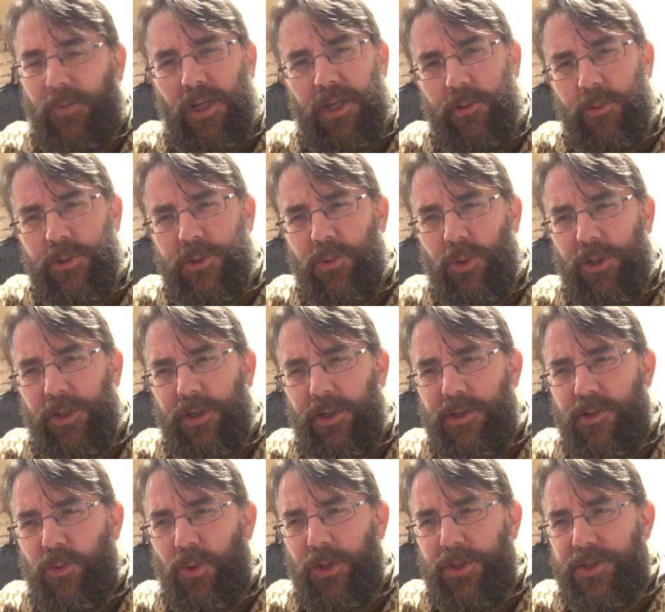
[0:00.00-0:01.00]
It was one of
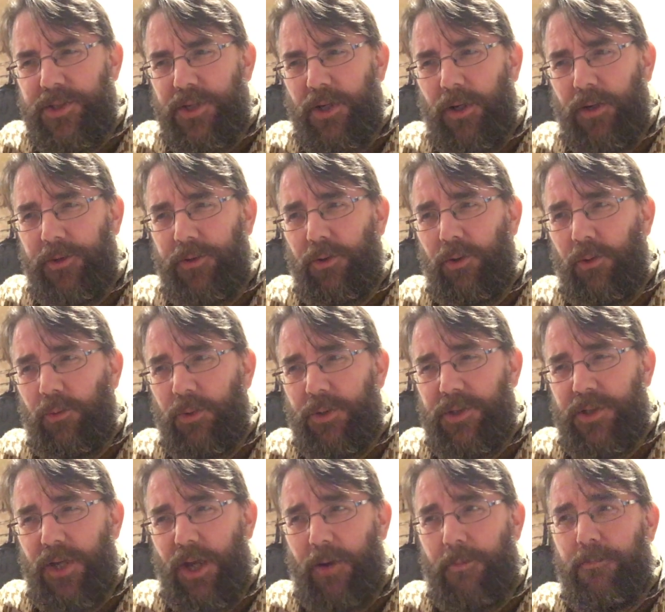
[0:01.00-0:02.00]
those ones I thought
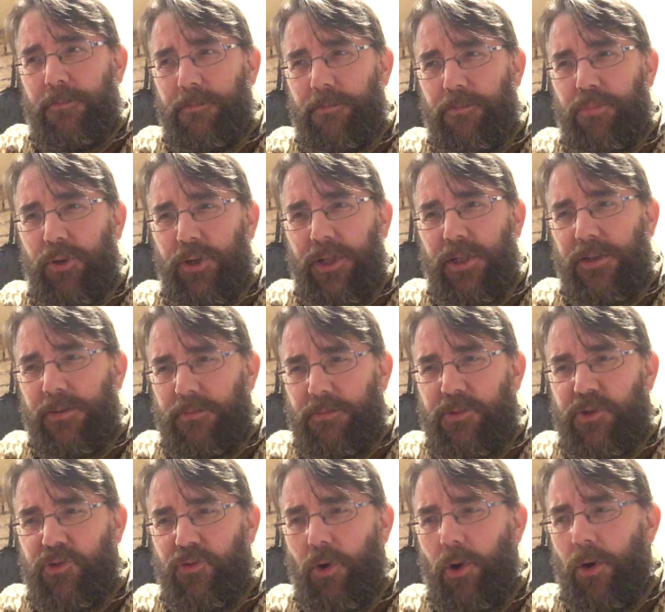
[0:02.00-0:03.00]
was yeah pretty
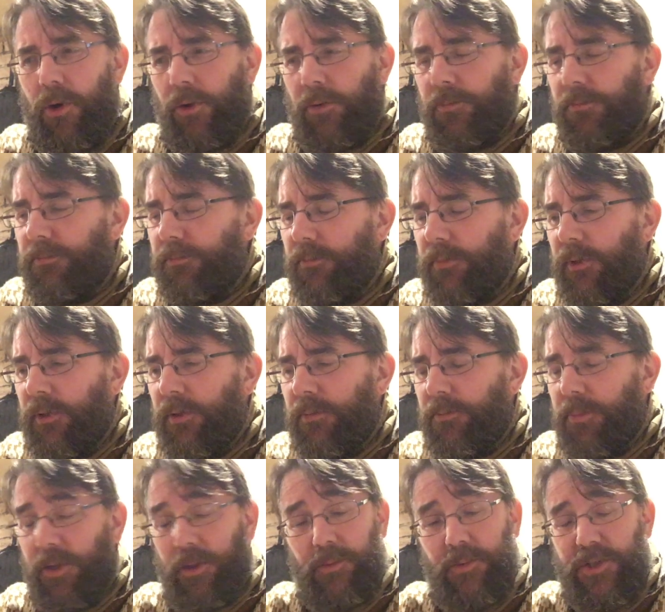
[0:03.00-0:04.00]
strong,
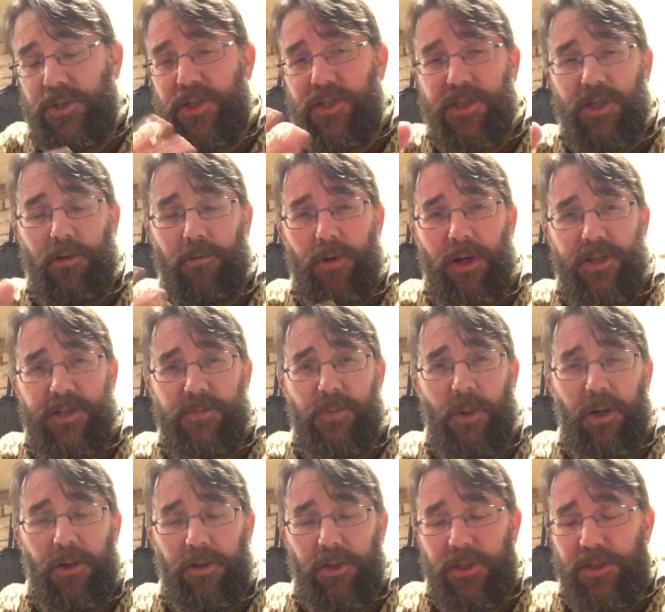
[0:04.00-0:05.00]
but I was a cigarette
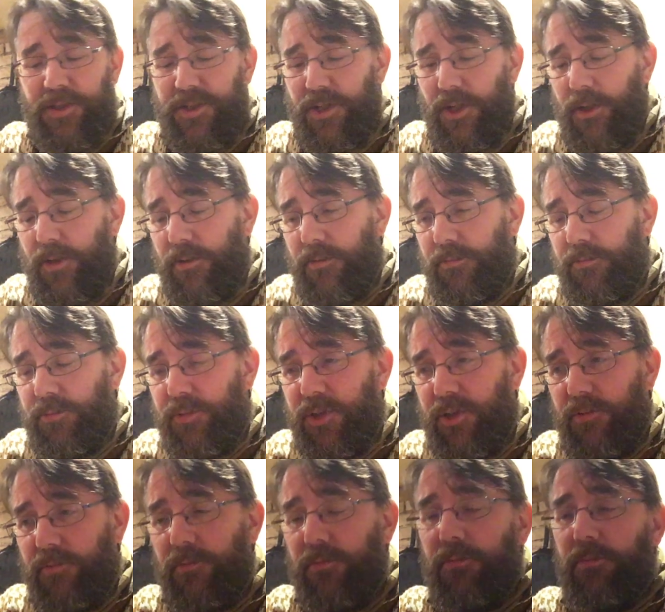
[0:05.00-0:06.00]
smoker, so
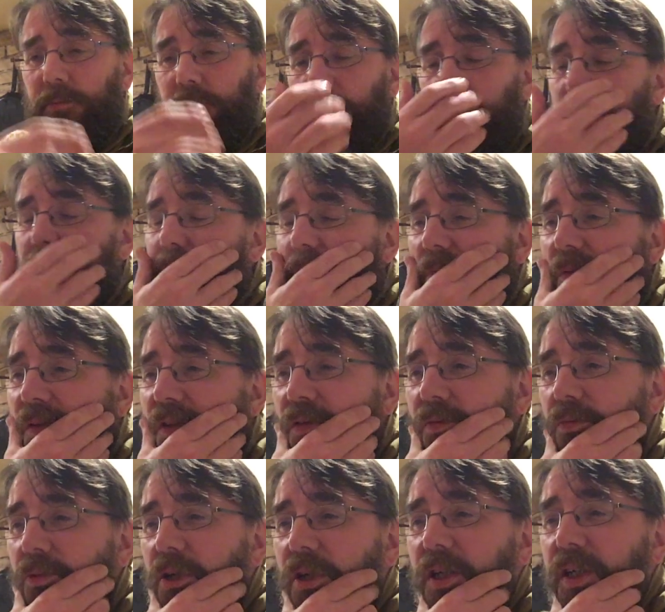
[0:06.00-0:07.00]
didn't
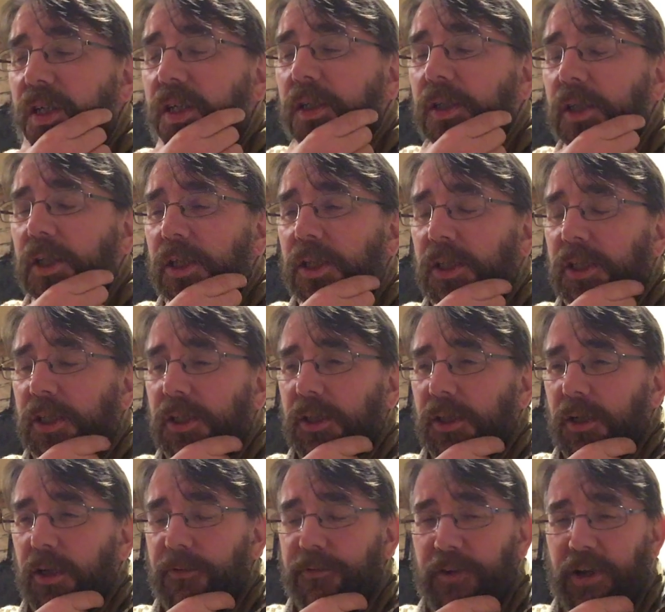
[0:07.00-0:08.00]
didn't really
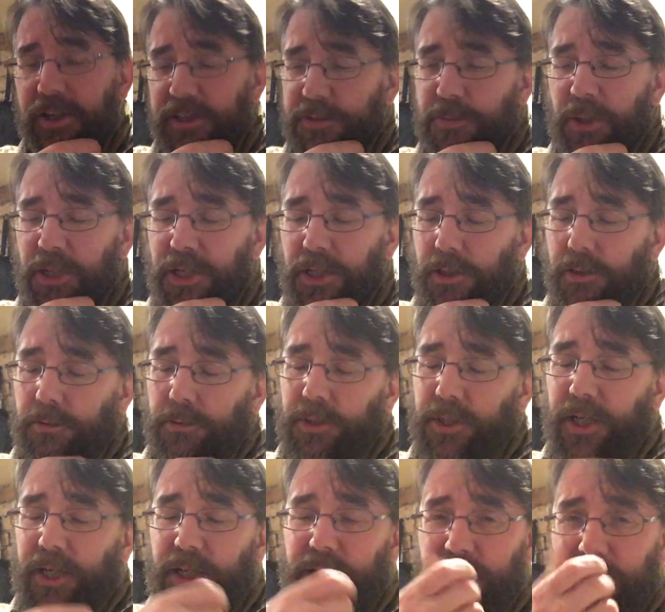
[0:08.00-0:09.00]
affect me
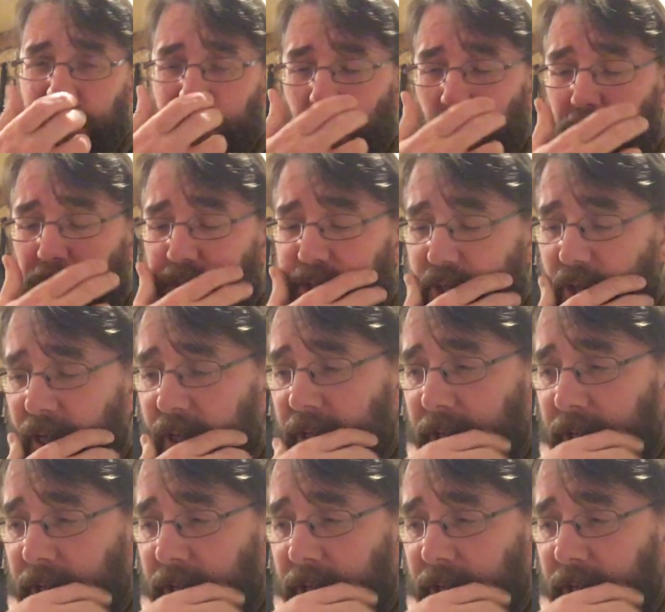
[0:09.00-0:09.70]
nicotine wise.